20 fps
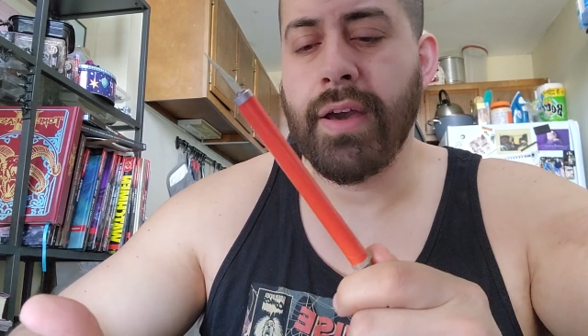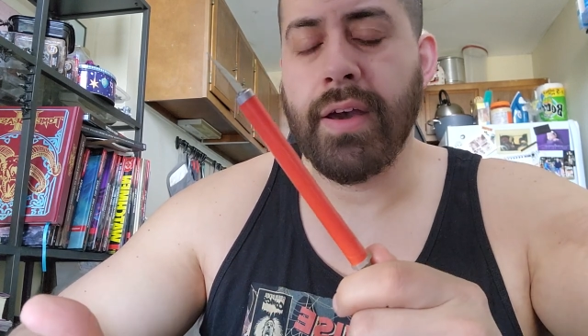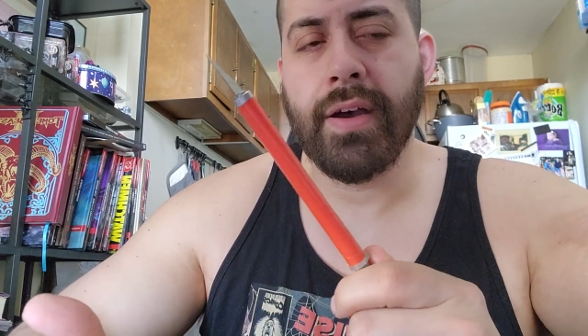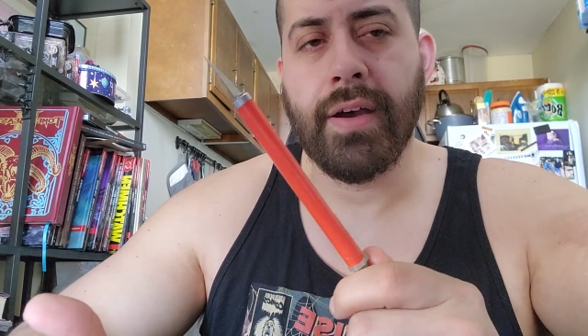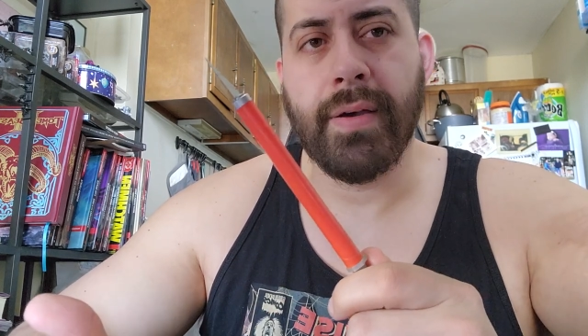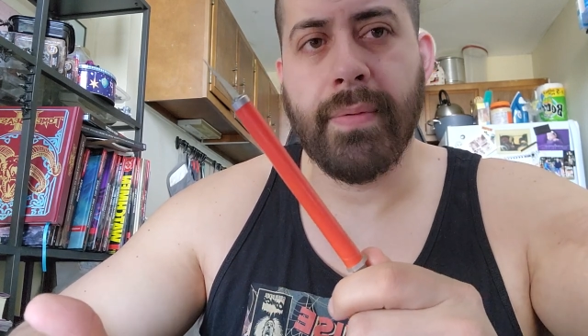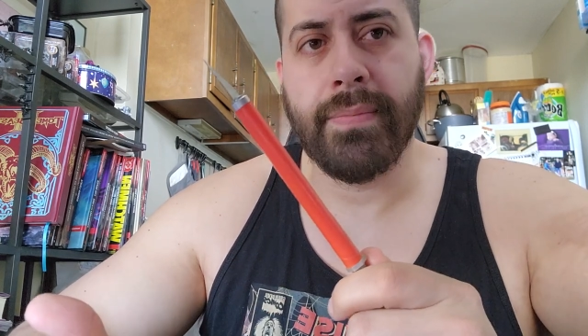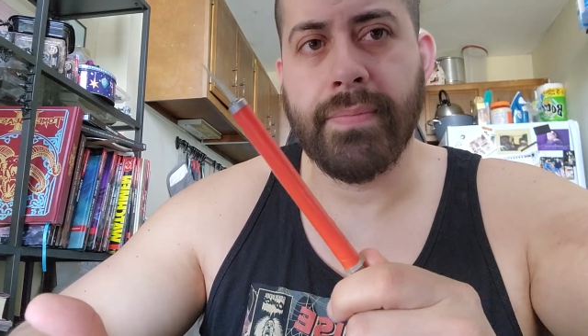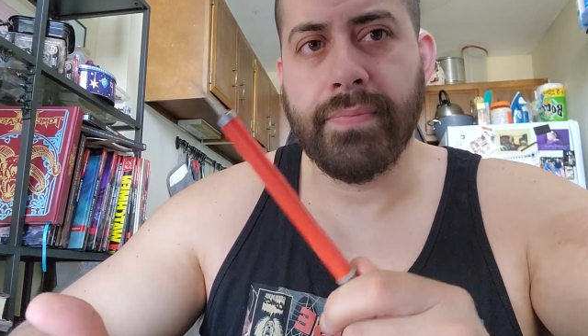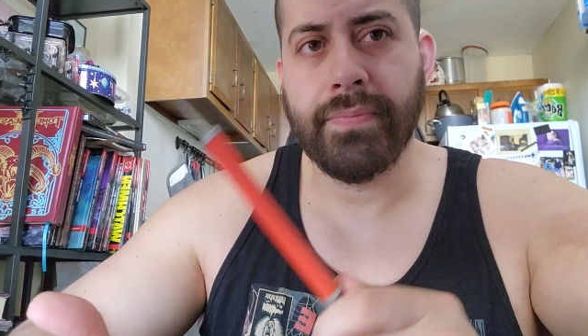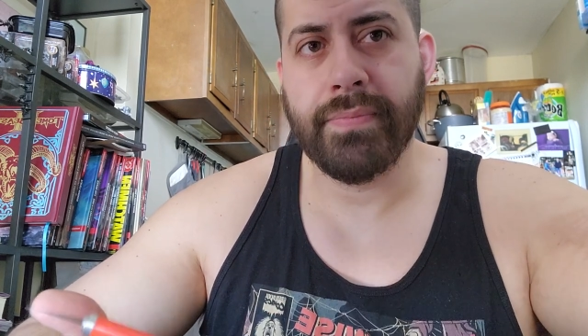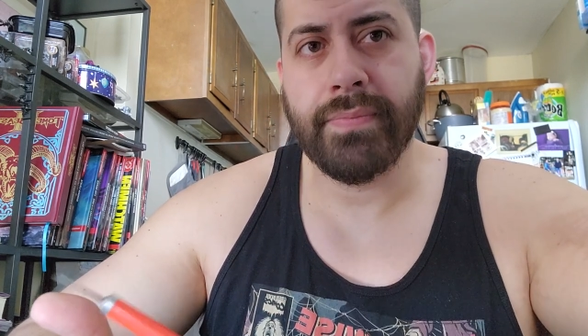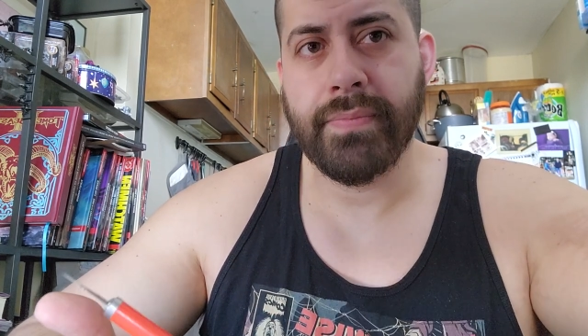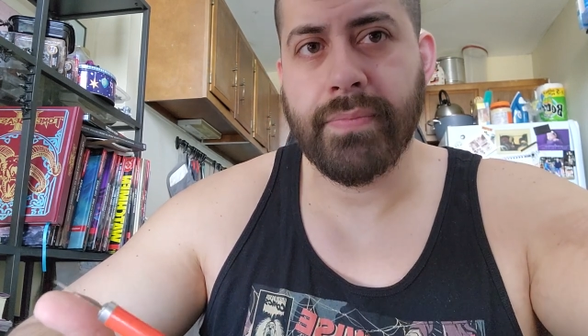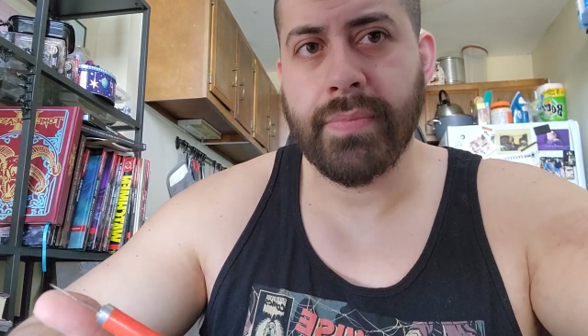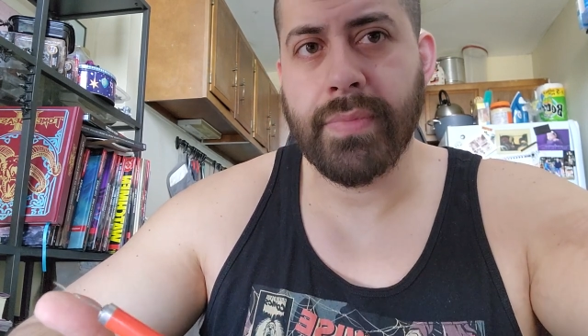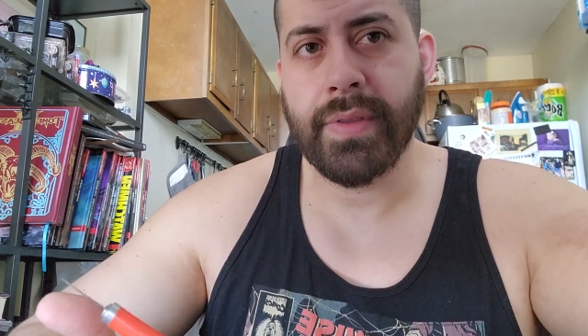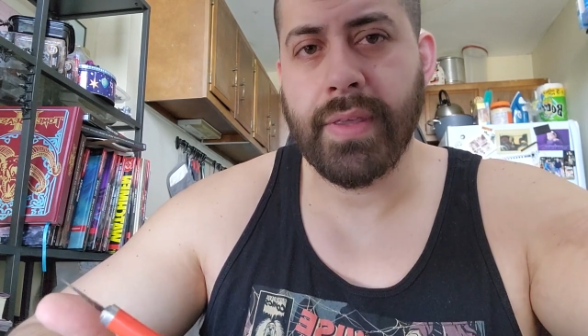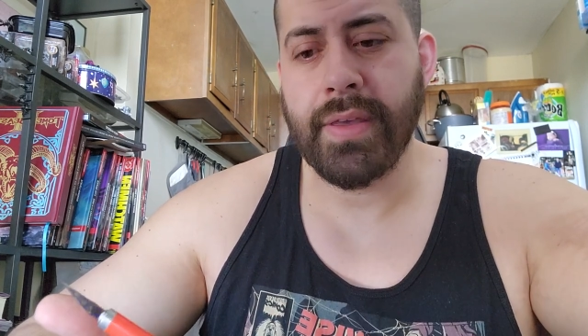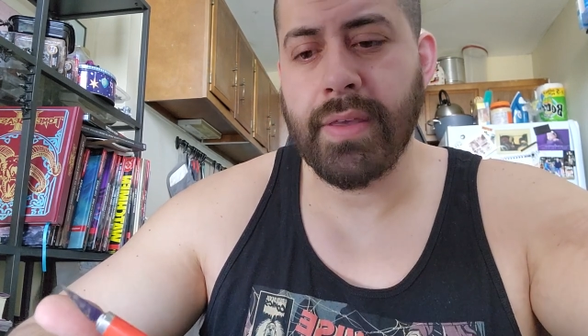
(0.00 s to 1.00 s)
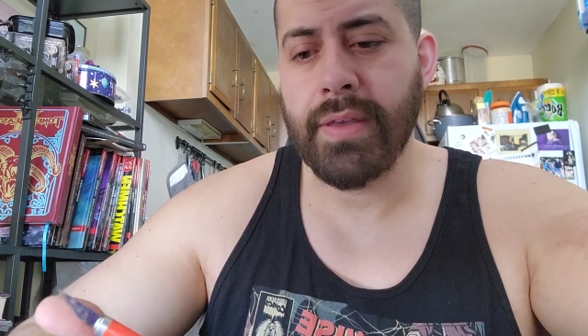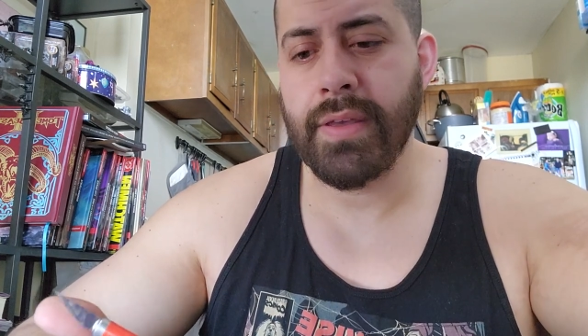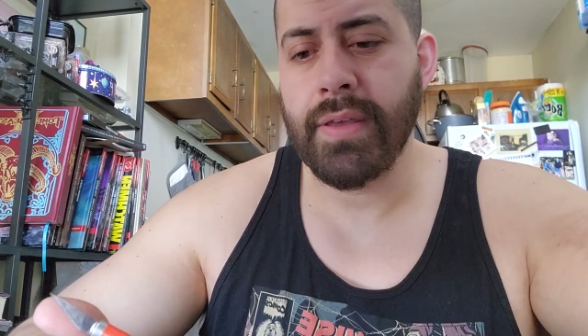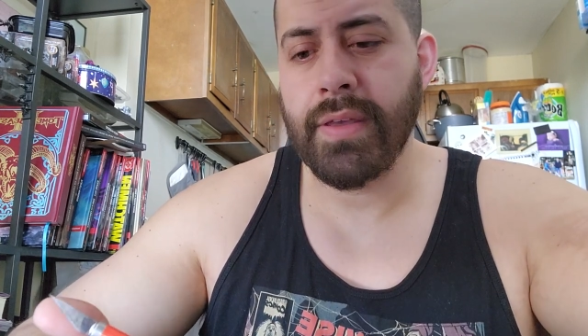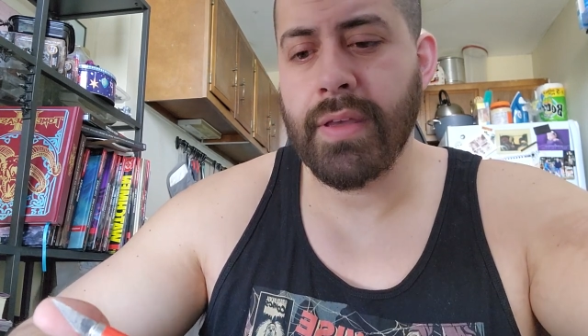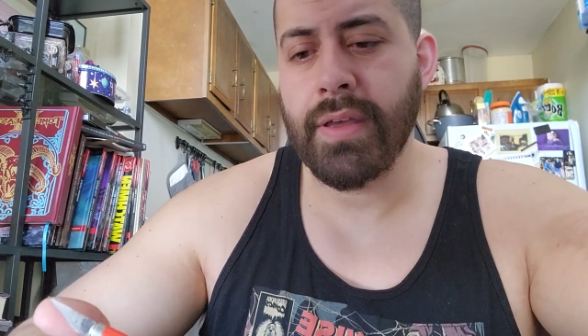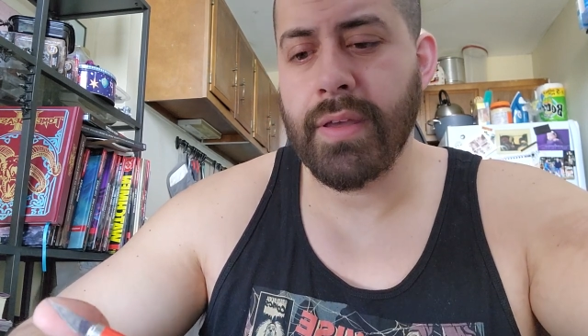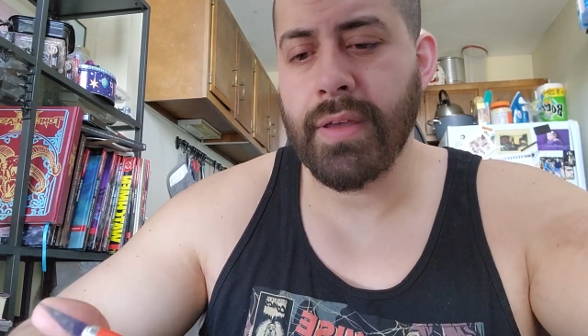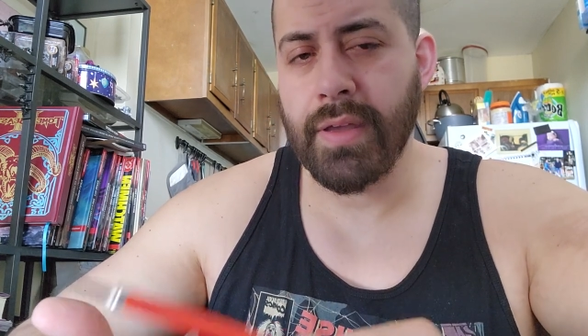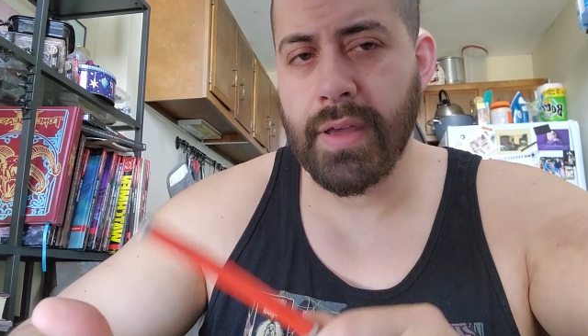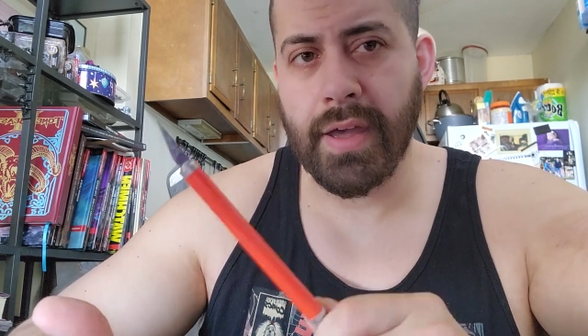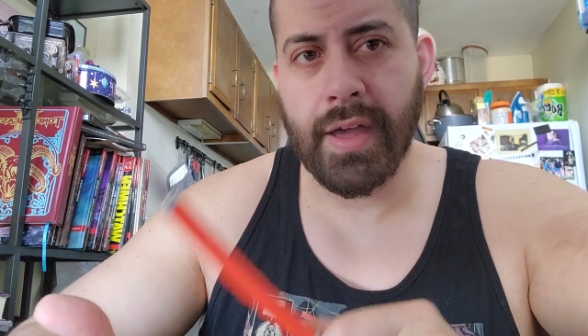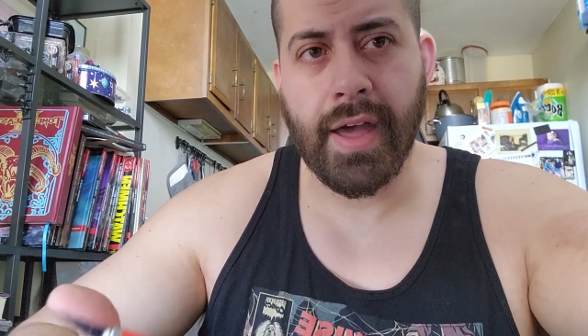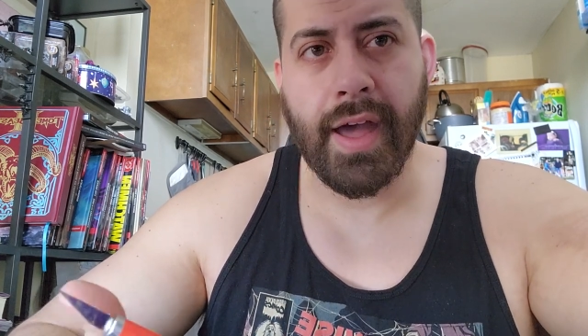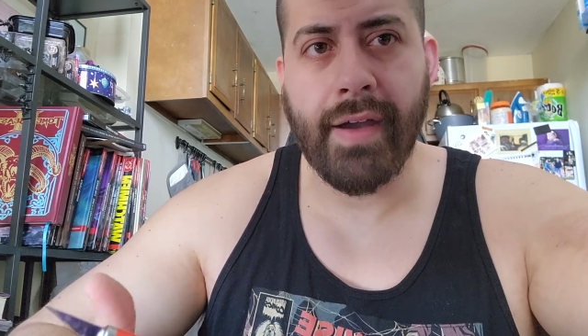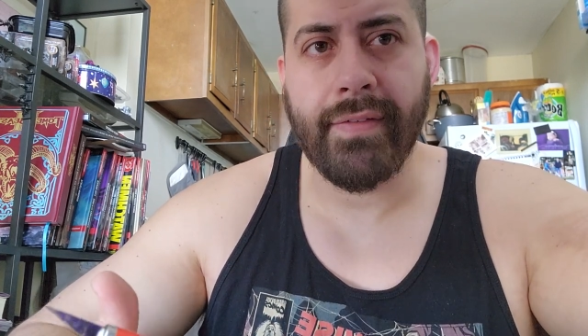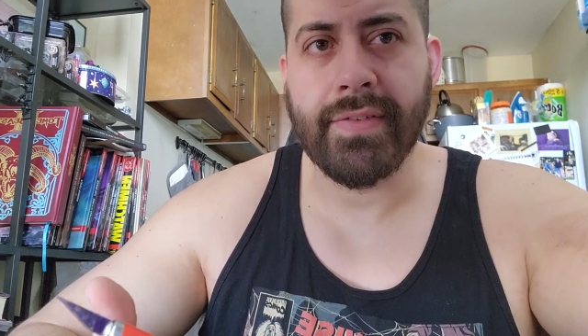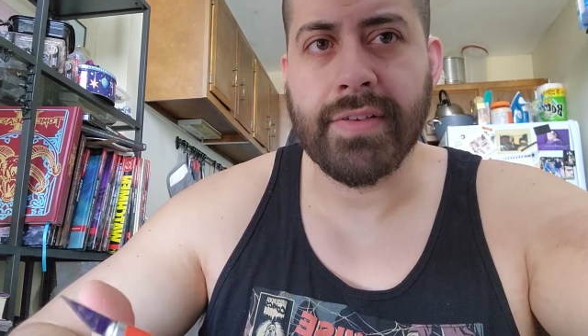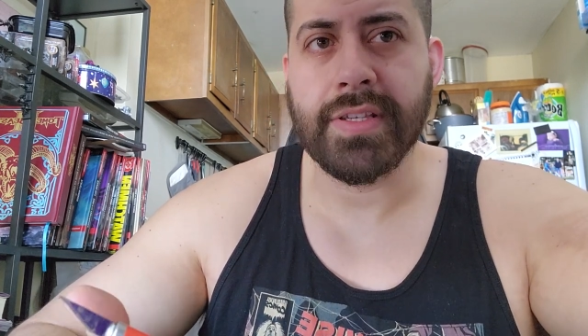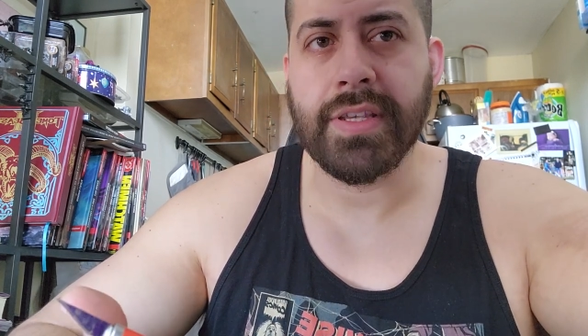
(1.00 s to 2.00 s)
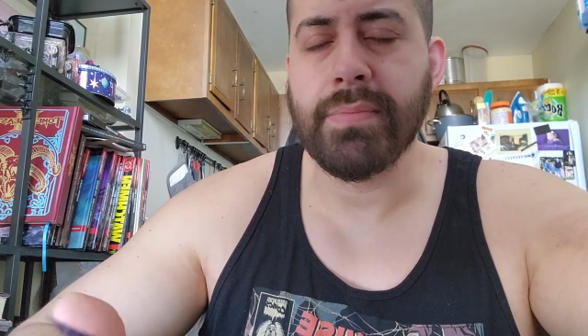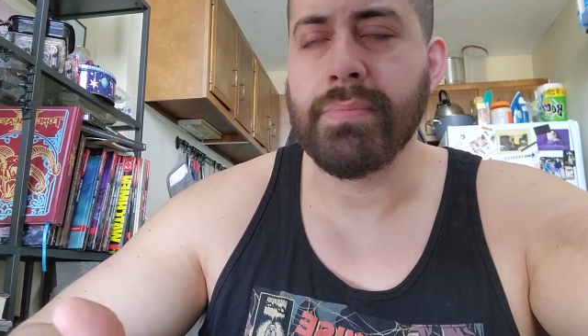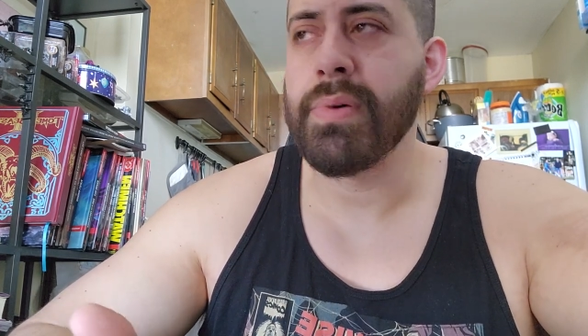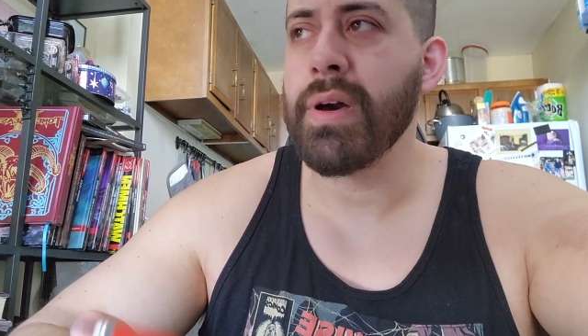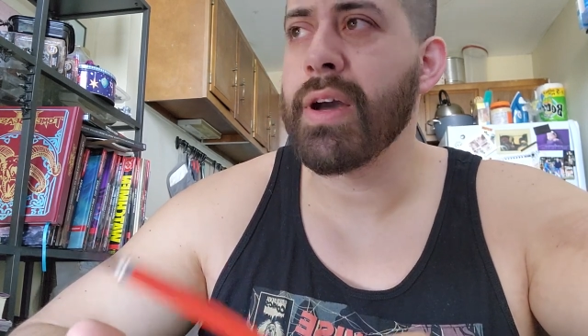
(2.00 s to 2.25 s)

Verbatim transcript: um, uh, obviously